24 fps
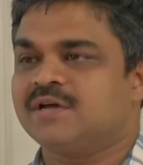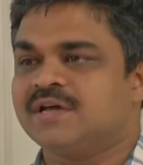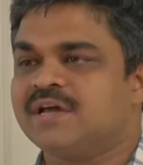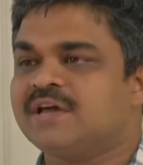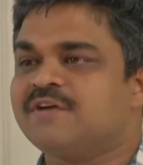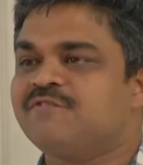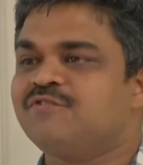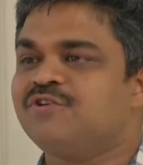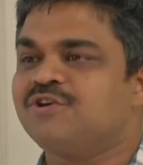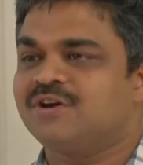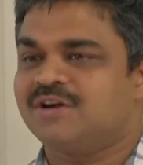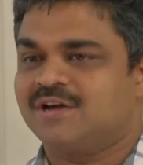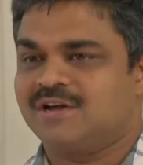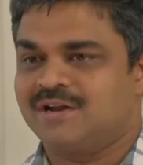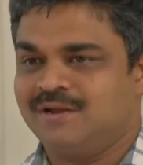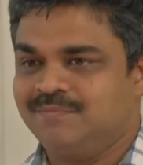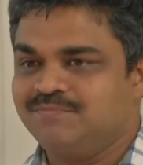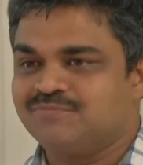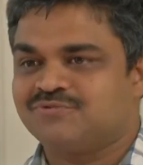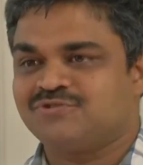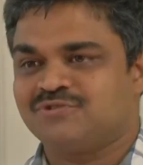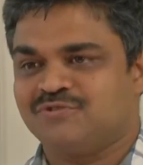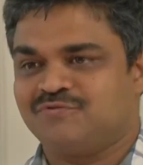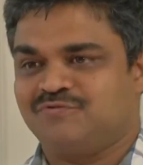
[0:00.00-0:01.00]
give you a
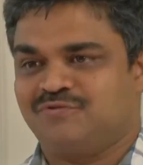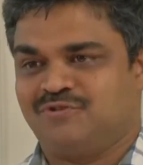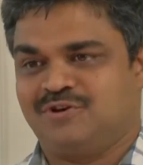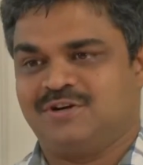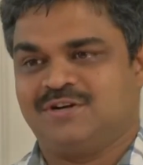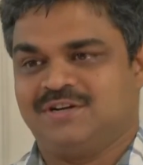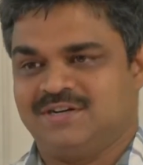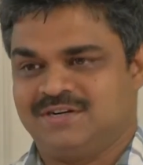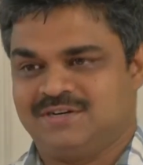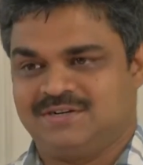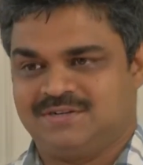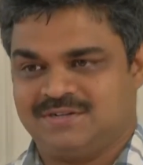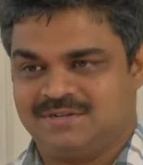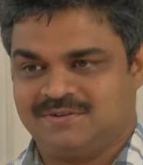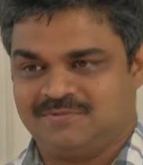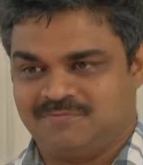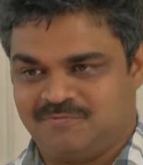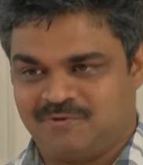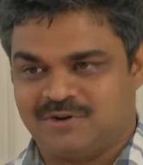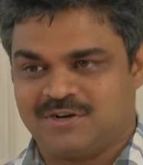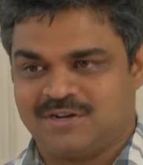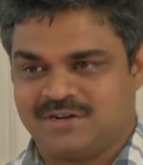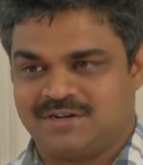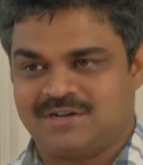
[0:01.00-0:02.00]
glimpse of what
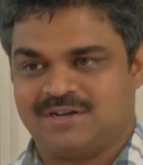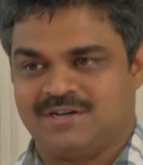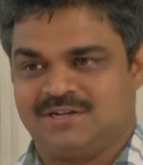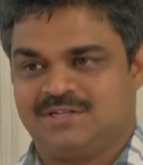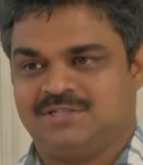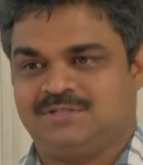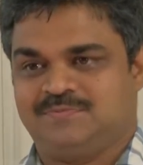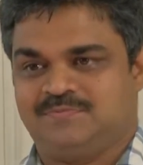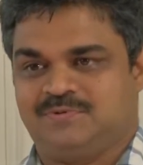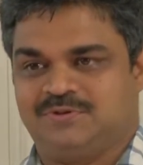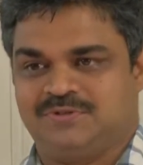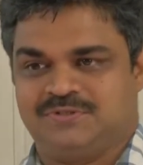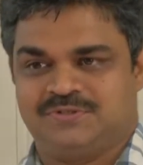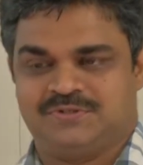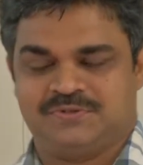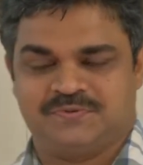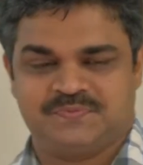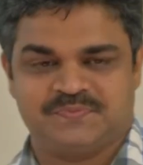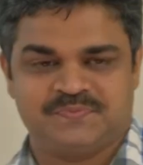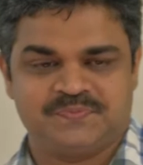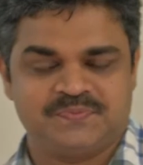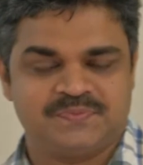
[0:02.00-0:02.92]
it corresponds to.